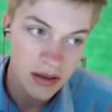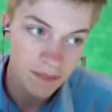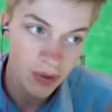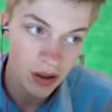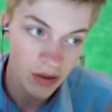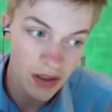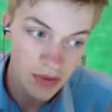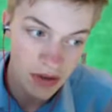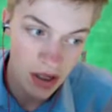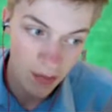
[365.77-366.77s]
but this
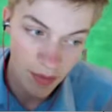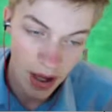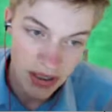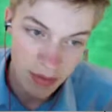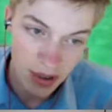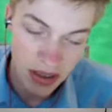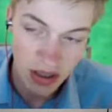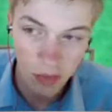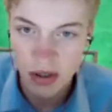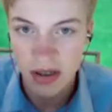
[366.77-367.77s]
one's going to be about 10 minutes, the
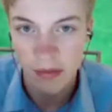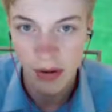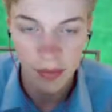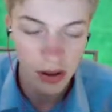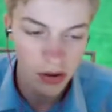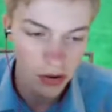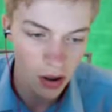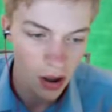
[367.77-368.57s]
other one's going to be a bit longer.